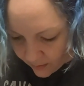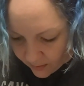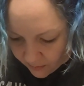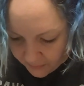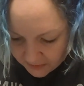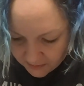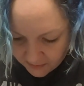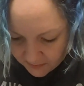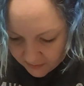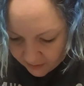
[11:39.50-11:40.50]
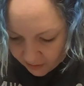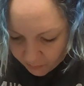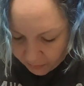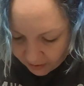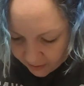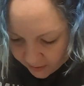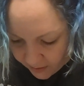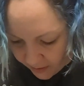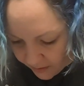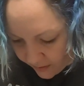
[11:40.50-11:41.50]
And the reason this is getting patted
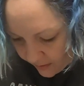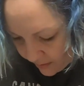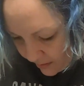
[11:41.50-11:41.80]
on